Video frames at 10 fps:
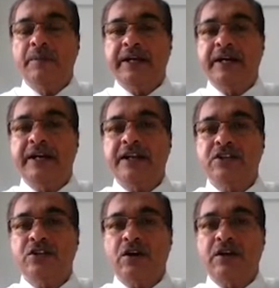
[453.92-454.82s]
maker
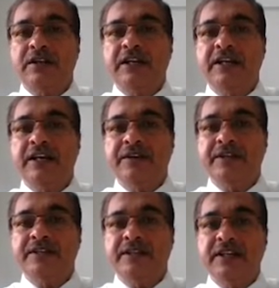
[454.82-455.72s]
has thought that
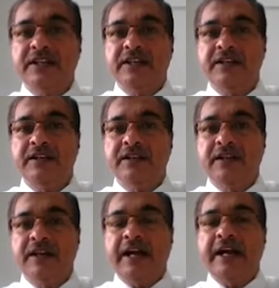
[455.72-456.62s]
grievous injury
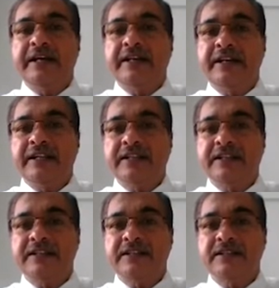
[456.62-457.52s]
and in death
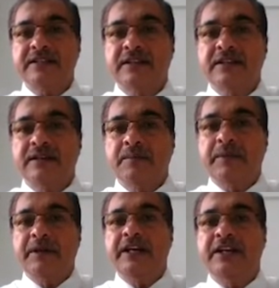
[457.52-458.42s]
cases,
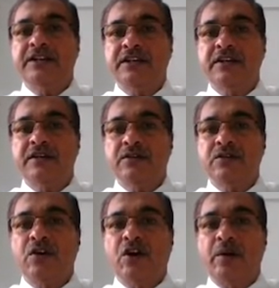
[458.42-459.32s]
mediation
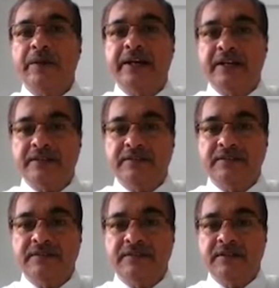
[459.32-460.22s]
should not be done.
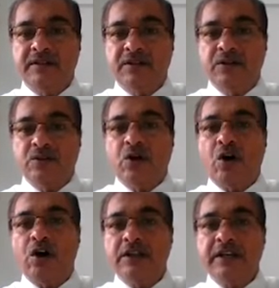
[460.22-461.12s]
So
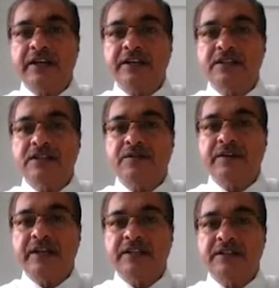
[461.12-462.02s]
all the cases of
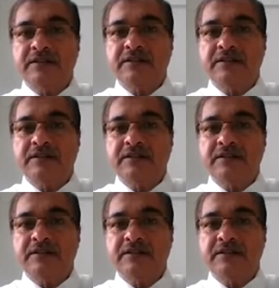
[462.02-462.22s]
death